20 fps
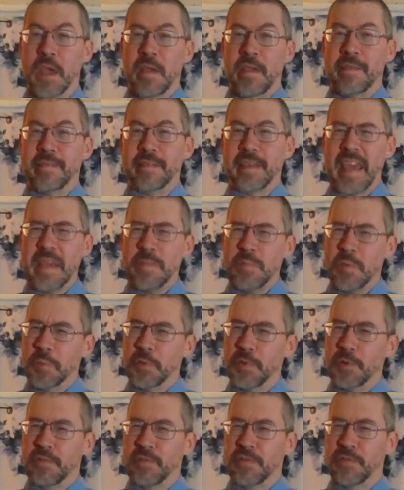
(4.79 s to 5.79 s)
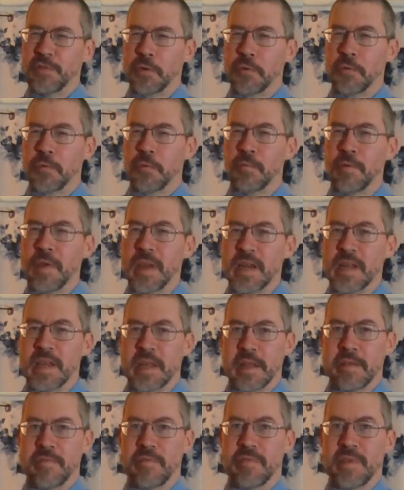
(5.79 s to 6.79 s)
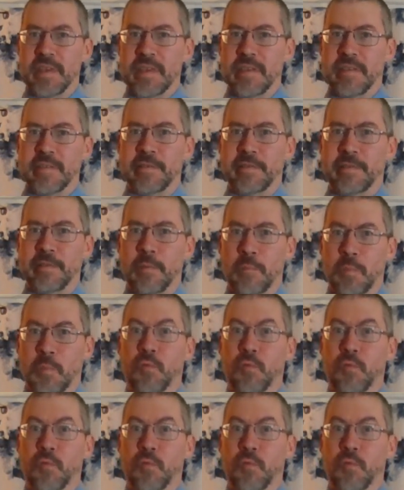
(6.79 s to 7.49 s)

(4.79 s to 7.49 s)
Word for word: is capable of secreting these